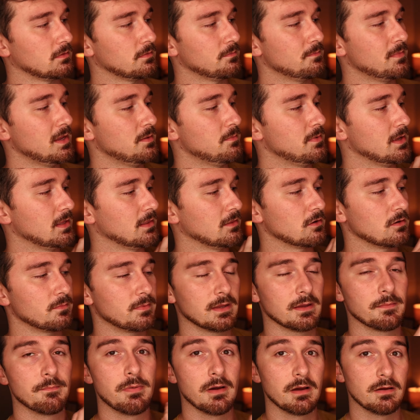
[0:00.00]
maybe a little
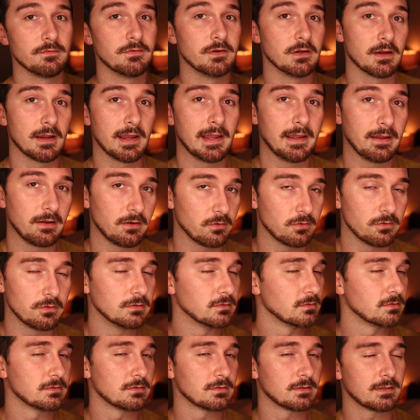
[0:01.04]
bit above your
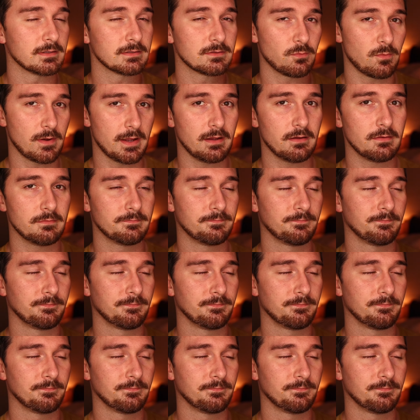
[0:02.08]
ankles as well.